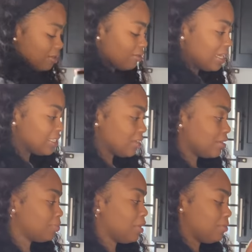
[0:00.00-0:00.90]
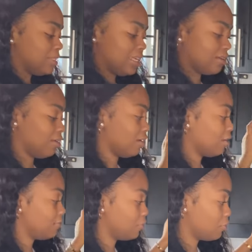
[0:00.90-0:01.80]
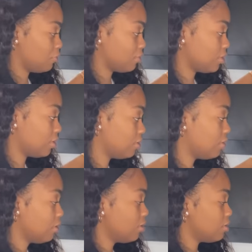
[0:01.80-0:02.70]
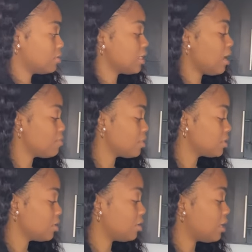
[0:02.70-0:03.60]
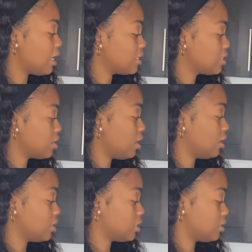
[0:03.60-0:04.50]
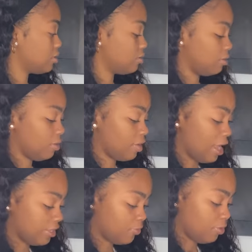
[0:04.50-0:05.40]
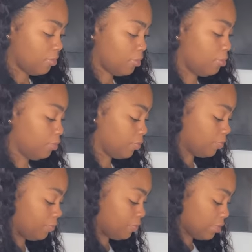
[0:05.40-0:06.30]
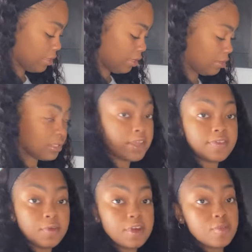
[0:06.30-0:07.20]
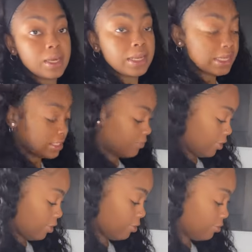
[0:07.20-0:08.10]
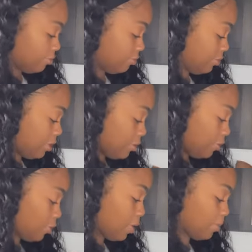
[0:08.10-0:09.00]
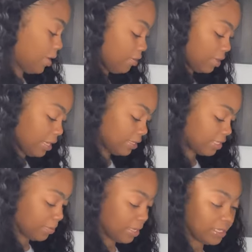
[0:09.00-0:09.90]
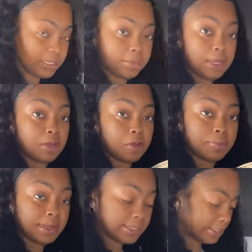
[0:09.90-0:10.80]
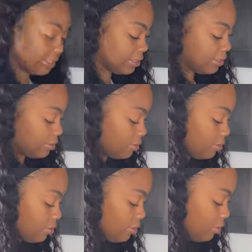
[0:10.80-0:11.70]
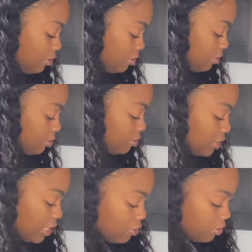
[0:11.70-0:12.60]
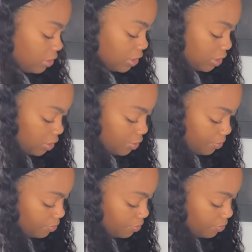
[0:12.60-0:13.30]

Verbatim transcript: the rice is gonna probably take longer to cook. So I'm just gonna like start the rice from now. So if you watch my last video, you know how I make rice. I make it in my little pots. So I just